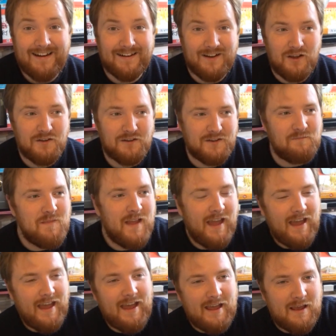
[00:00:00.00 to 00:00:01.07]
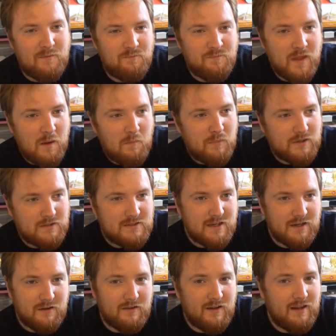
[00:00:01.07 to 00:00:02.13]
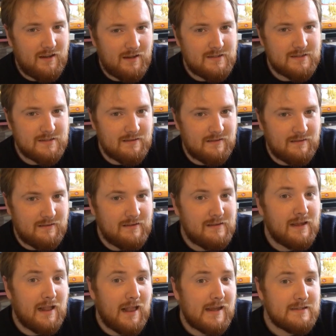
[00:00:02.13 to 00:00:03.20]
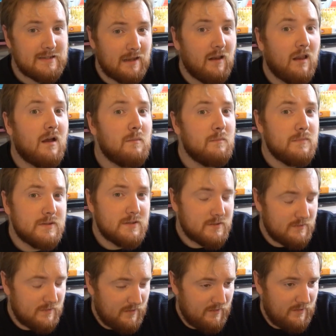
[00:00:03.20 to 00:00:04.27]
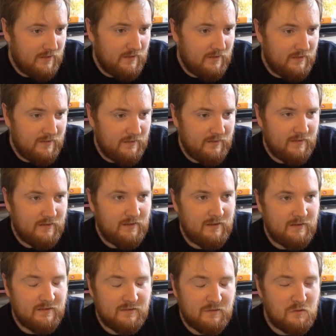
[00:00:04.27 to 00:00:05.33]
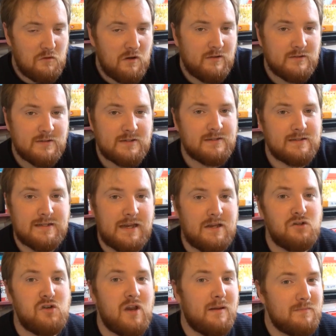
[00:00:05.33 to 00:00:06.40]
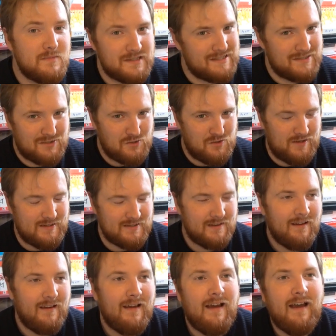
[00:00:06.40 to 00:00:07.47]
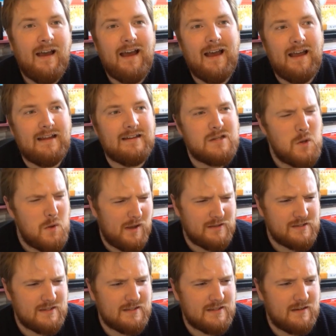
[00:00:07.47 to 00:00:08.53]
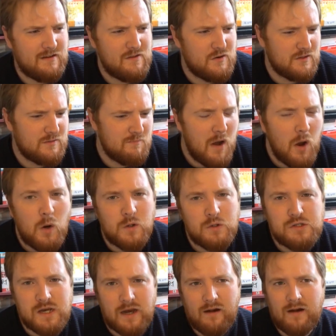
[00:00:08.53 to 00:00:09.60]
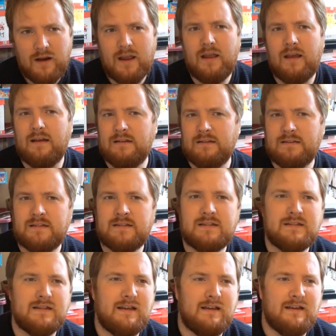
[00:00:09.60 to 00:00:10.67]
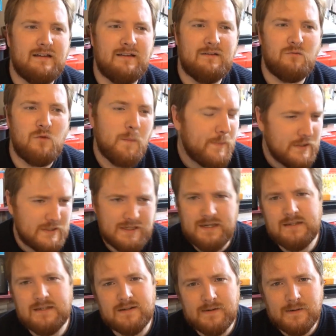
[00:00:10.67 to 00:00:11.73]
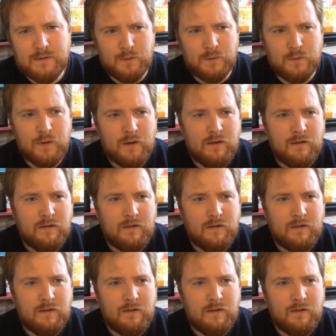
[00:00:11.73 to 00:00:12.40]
in London. But you know, he eats in the classic clubs around St. James's Street. And who else is there? There's Mungo Jerry and Rumpelteazer, who